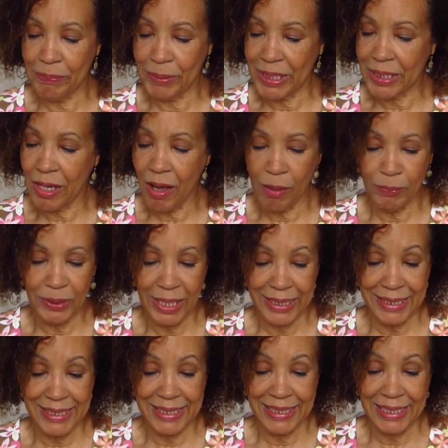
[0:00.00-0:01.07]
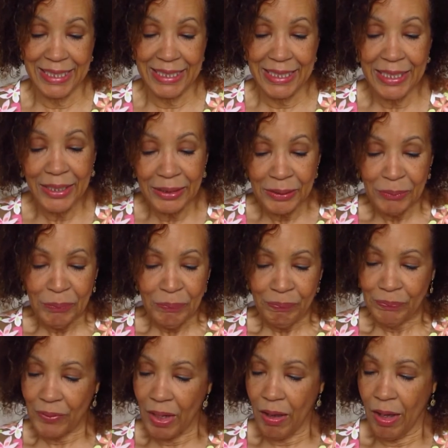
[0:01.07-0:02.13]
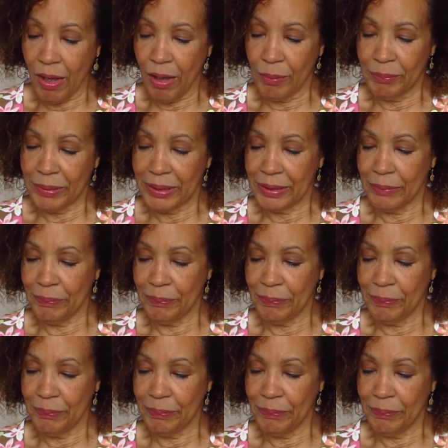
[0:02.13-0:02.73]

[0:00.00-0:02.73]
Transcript: B complex, C, um,